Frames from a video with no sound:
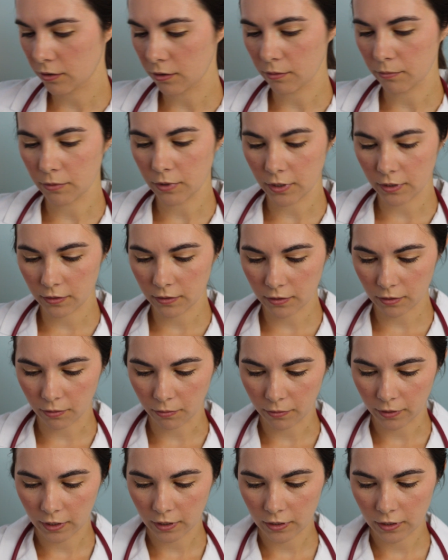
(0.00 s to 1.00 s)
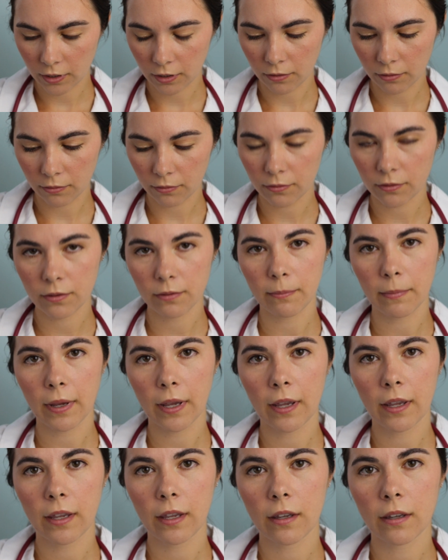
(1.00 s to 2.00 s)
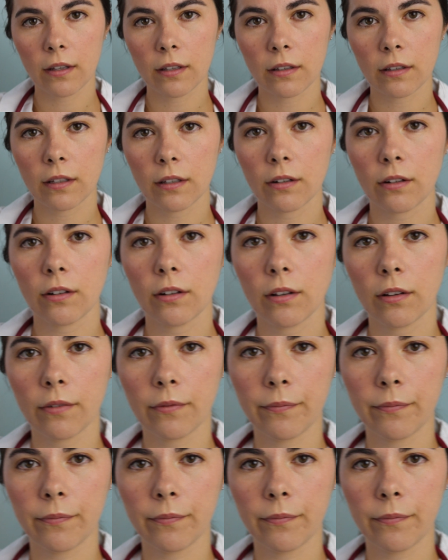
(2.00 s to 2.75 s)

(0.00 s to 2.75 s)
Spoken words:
So I'm just going to use my little